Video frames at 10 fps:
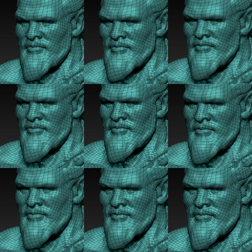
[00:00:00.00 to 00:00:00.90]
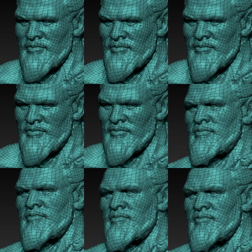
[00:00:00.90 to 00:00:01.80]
Nobody speaks.